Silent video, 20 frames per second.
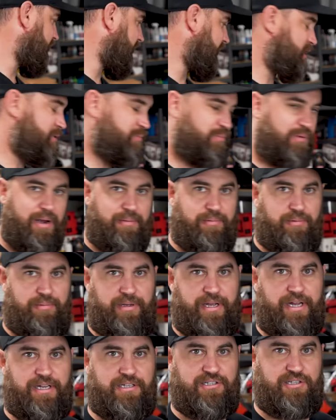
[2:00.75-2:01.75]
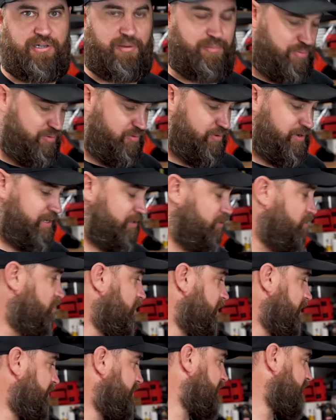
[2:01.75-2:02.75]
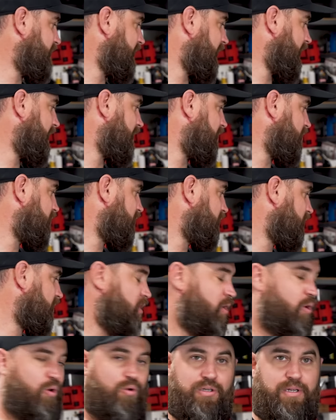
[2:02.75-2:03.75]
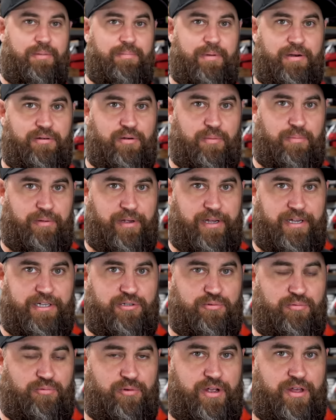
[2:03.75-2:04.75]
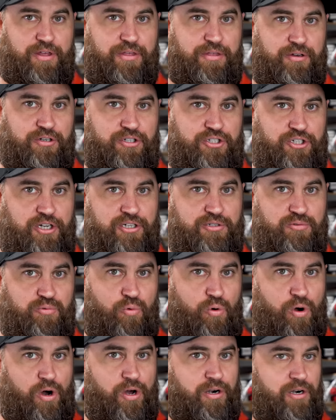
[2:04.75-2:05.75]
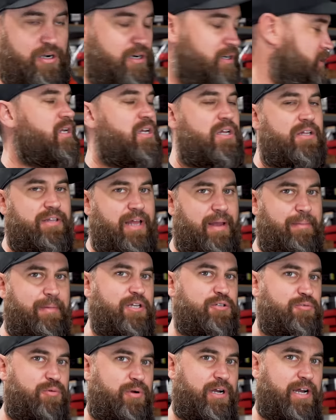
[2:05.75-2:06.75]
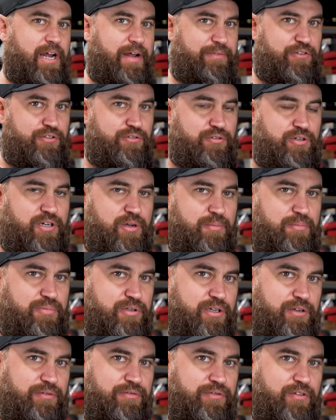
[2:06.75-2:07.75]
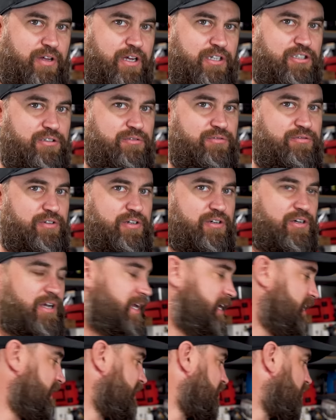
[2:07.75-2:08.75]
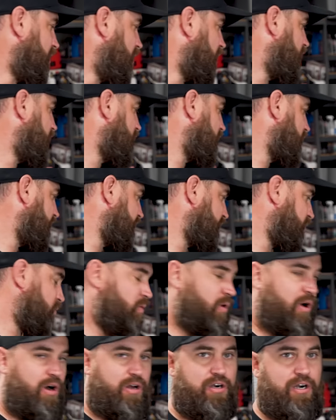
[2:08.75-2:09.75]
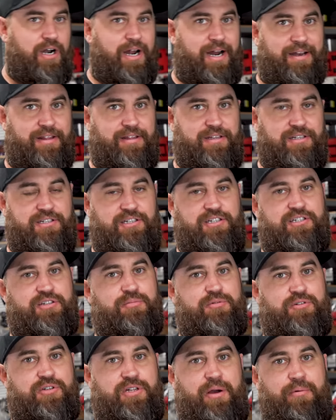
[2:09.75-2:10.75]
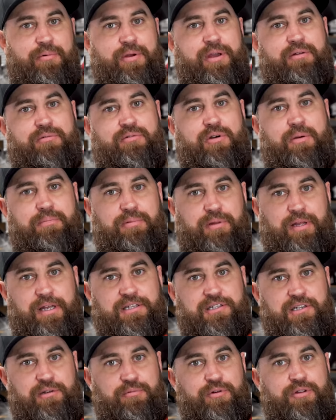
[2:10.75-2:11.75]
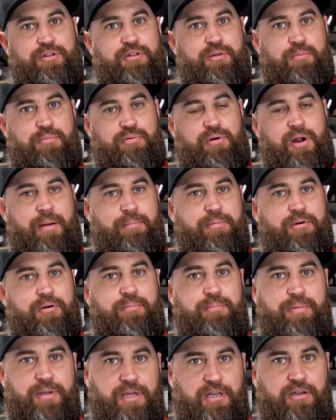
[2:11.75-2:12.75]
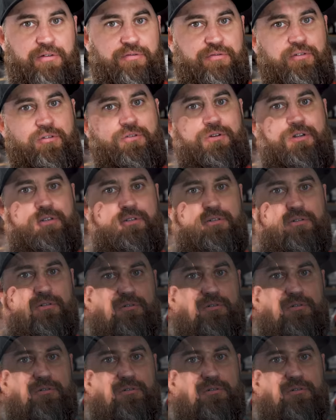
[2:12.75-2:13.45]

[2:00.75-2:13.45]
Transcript: has probably at some point or even now only been replaced with just water. That means we're gonna have to do a complete flush and fill and get all of the water out of the system so that we can replace it with the proper Peak fluids.